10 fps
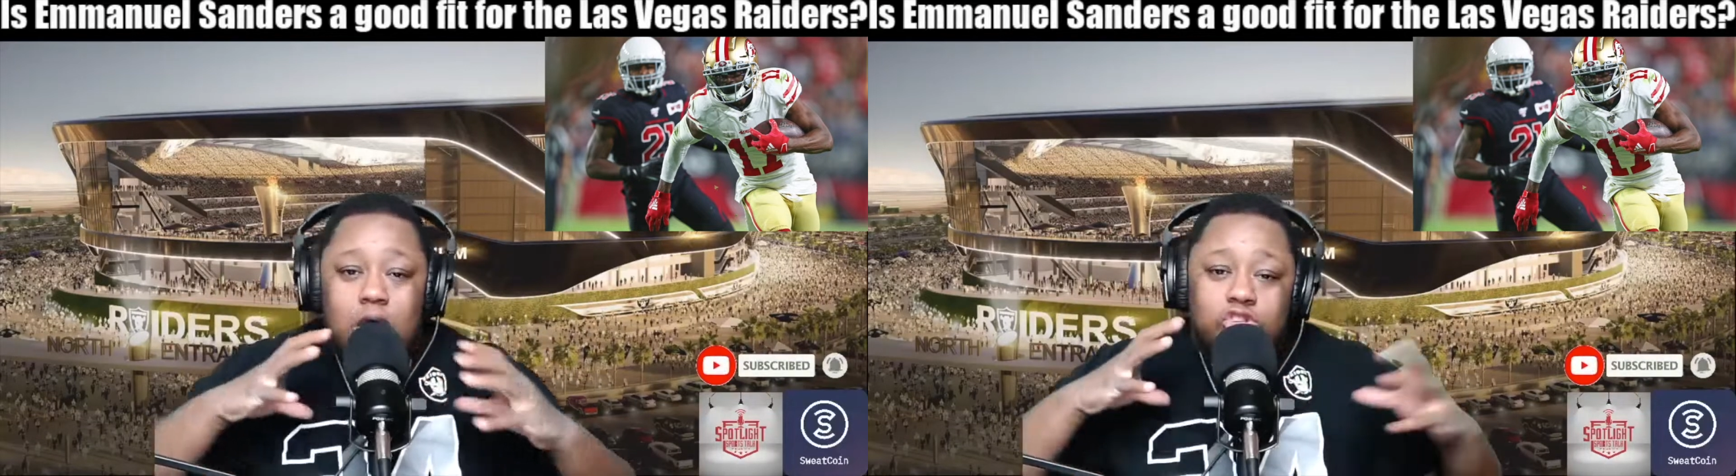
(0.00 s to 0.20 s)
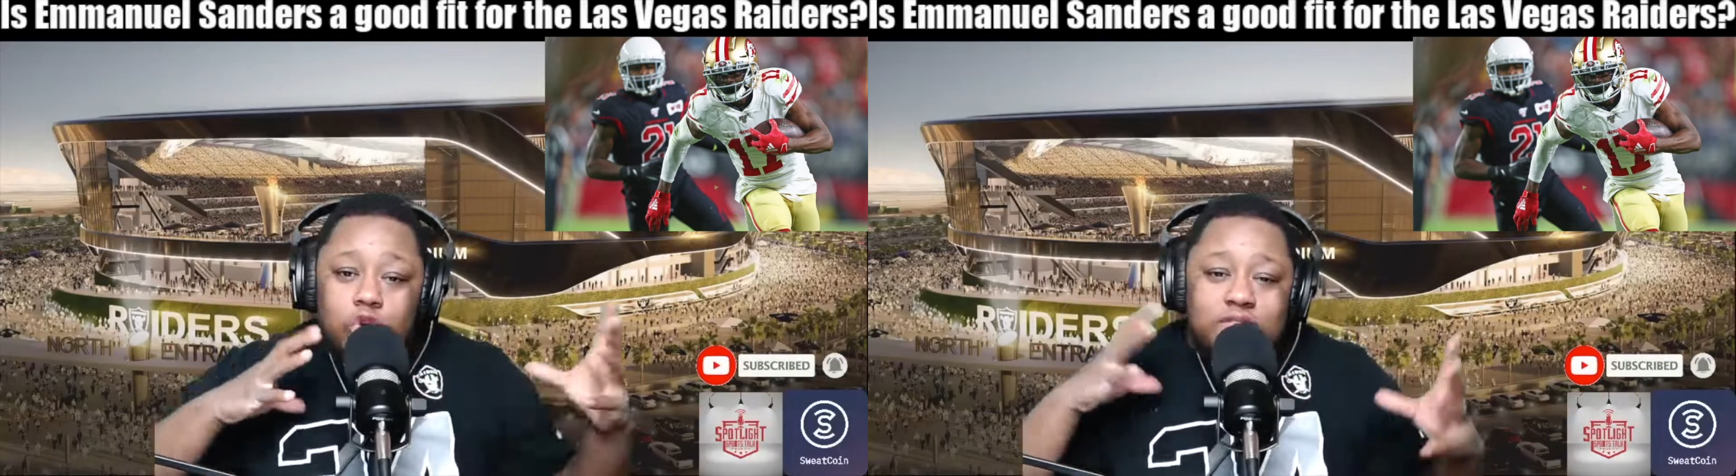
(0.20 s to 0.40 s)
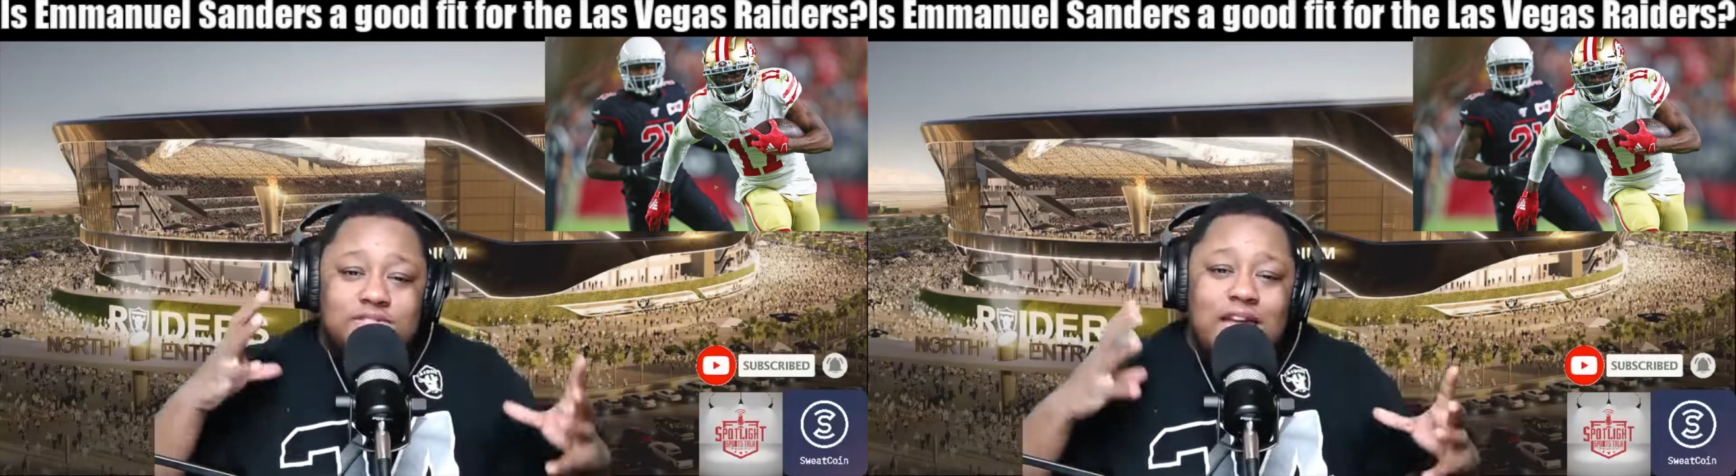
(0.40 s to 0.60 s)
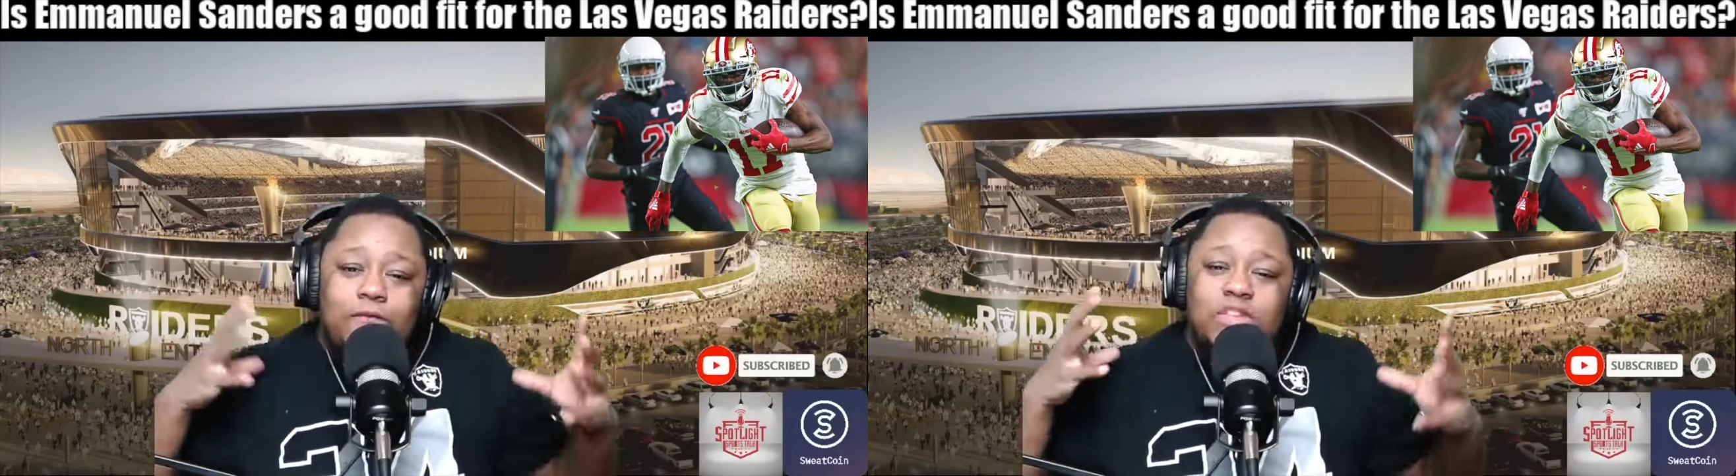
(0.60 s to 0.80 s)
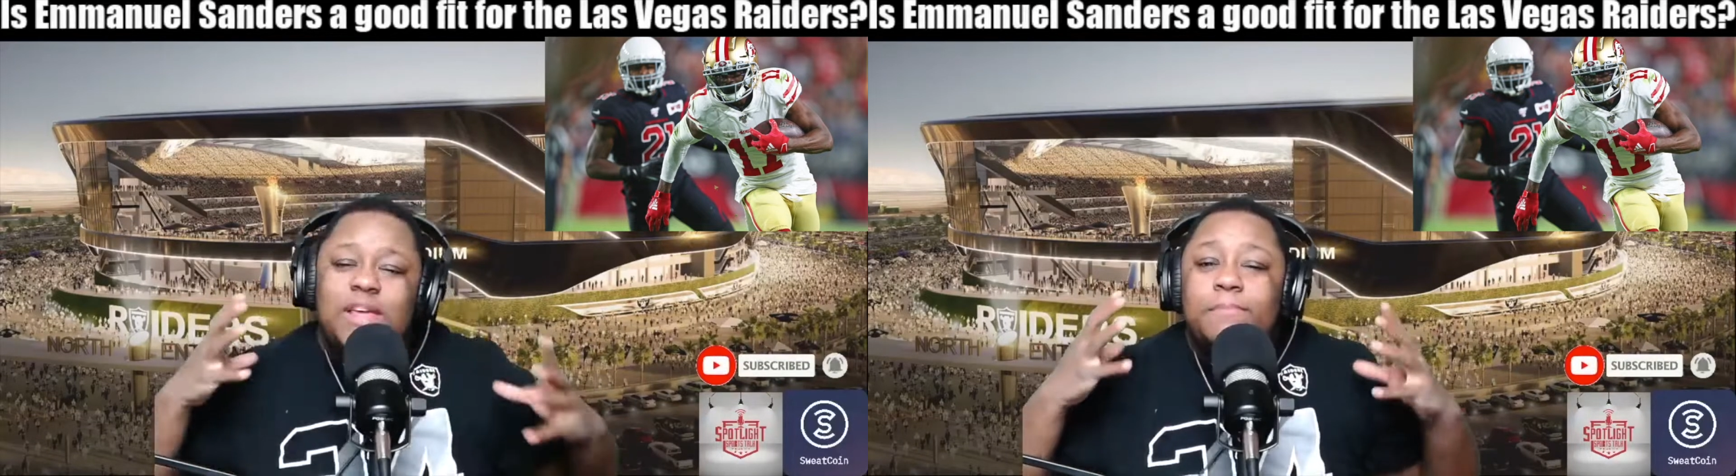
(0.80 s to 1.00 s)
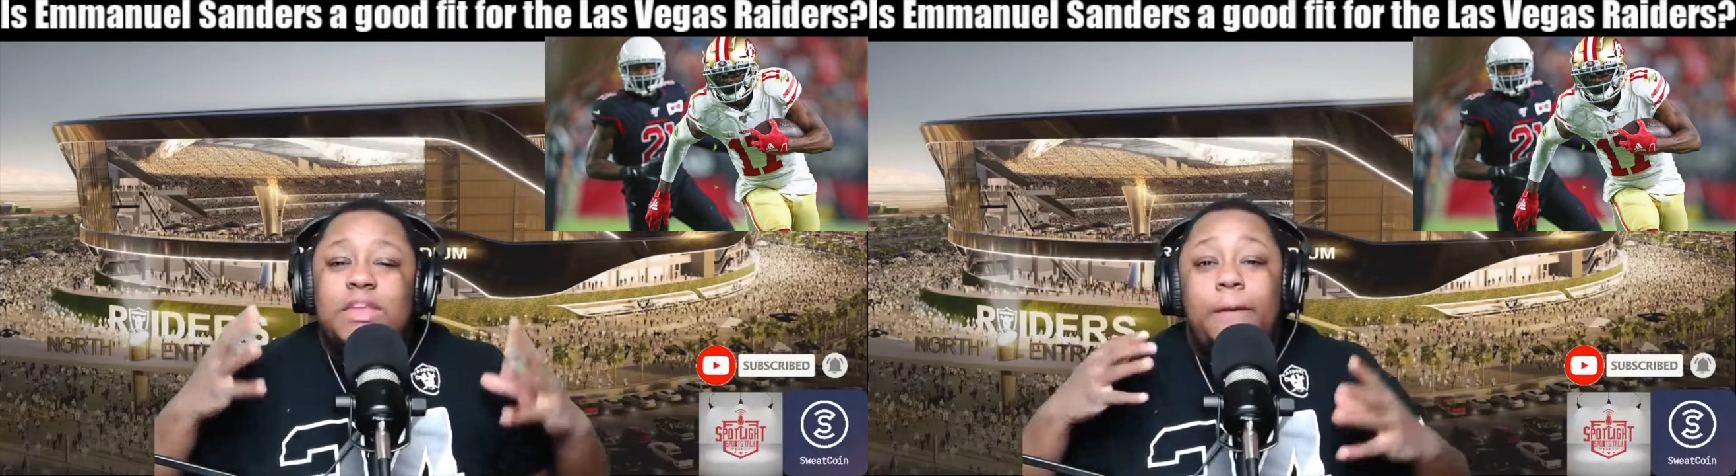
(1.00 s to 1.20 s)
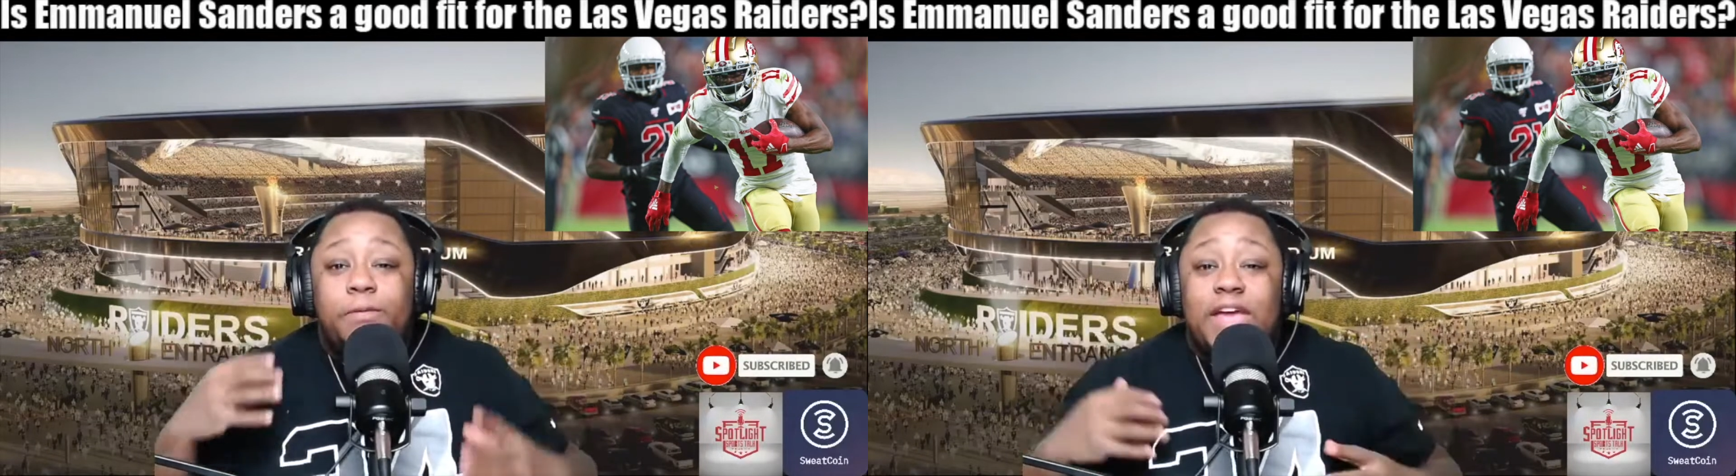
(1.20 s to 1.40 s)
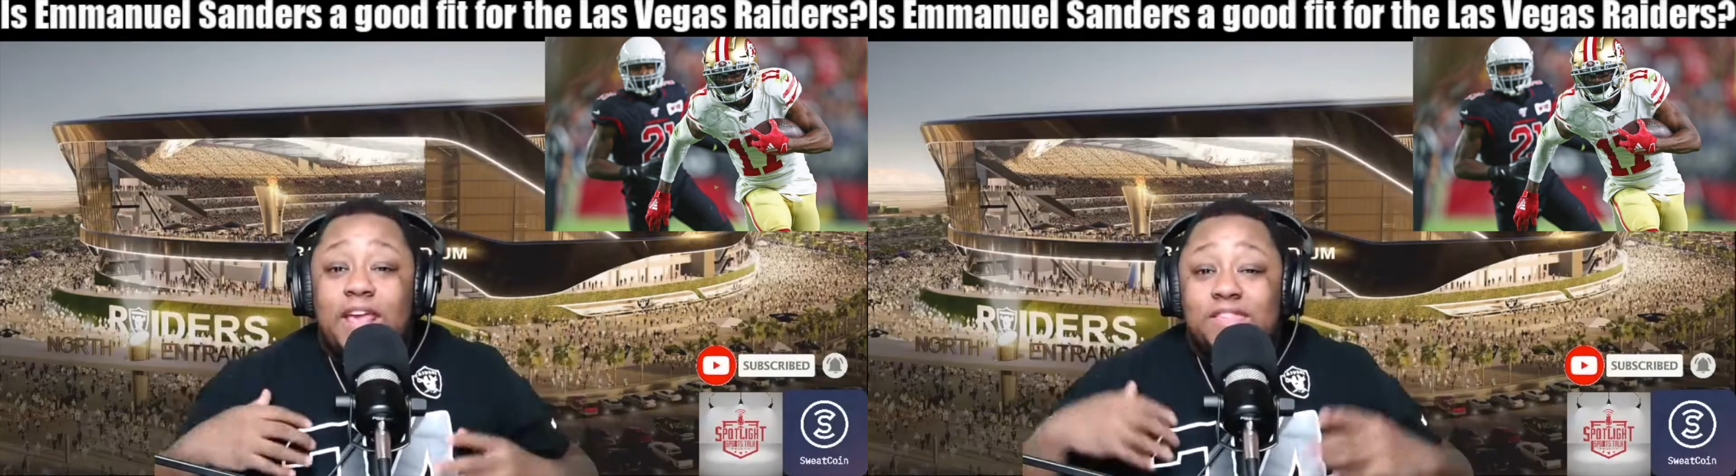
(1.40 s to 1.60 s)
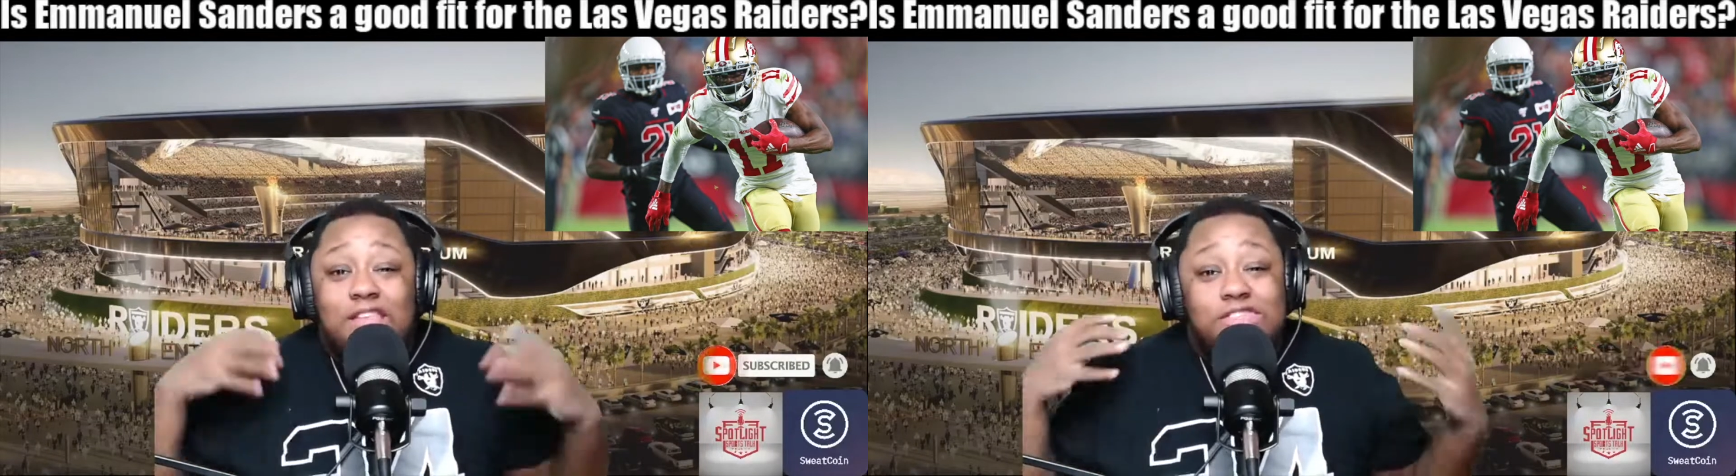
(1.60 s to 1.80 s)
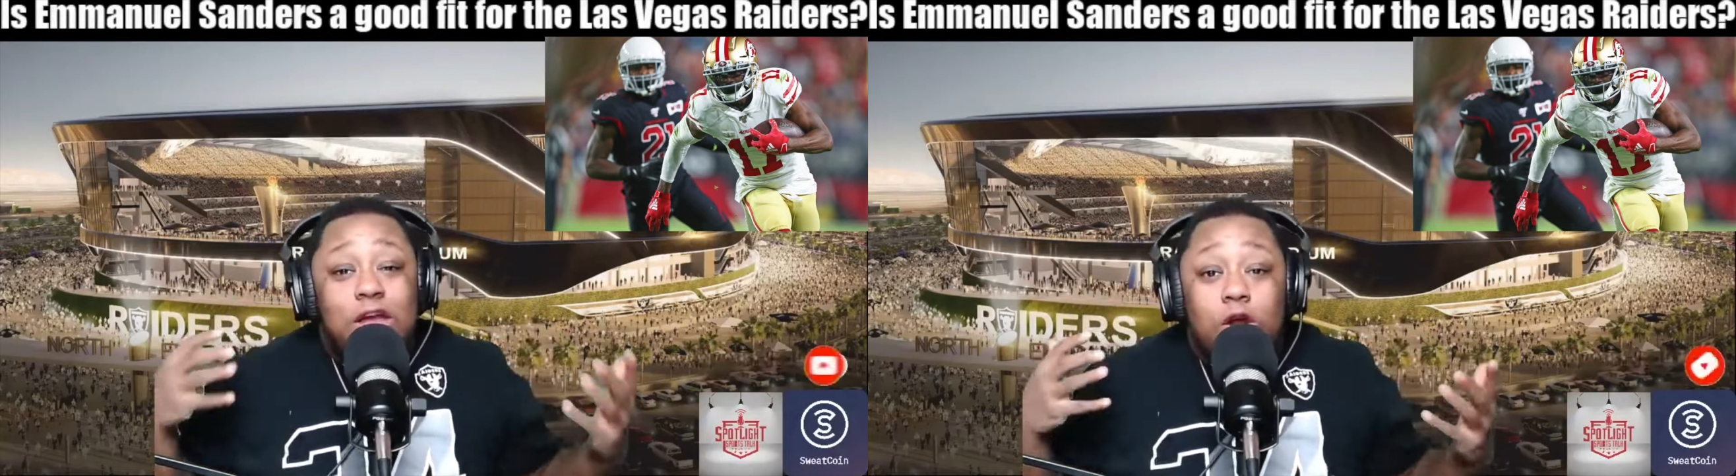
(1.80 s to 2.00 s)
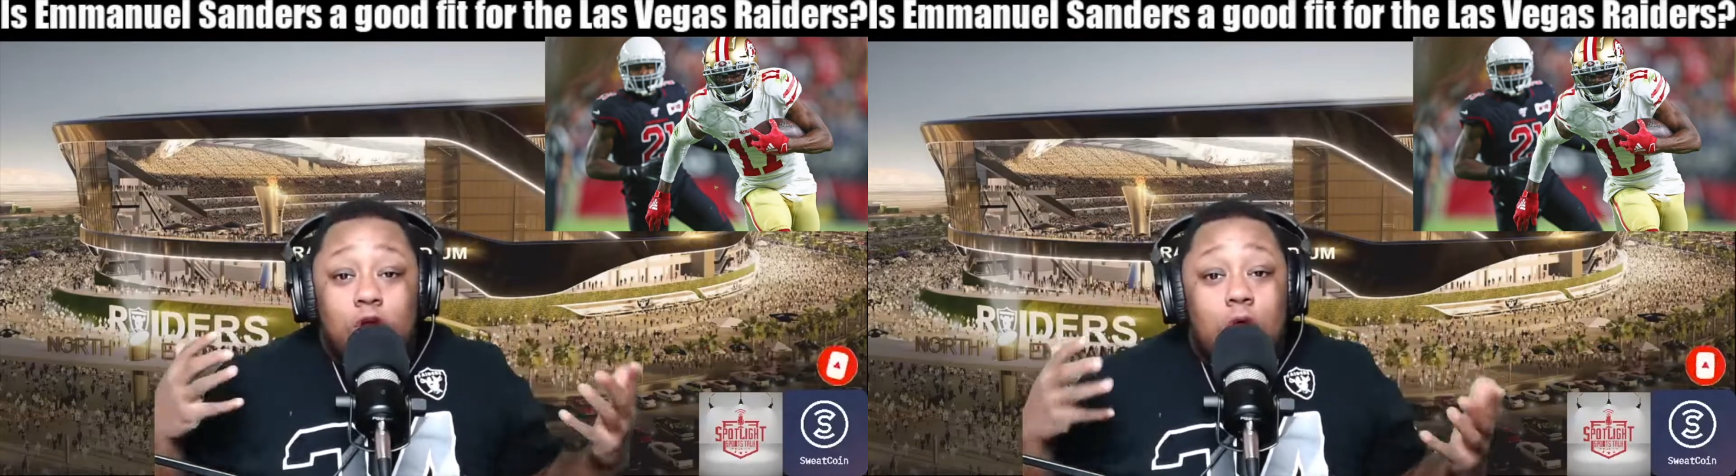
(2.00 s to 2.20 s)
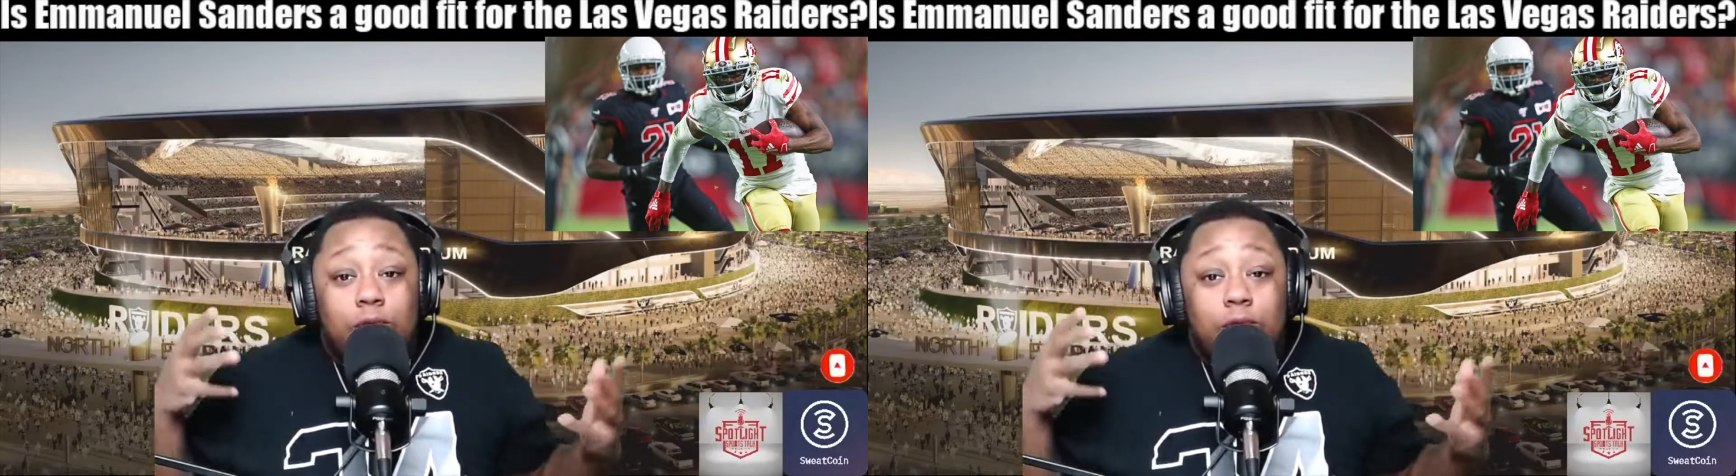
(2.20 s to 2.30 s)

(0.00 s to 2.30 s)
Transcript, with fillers: So it's not really many plays that Derek Carr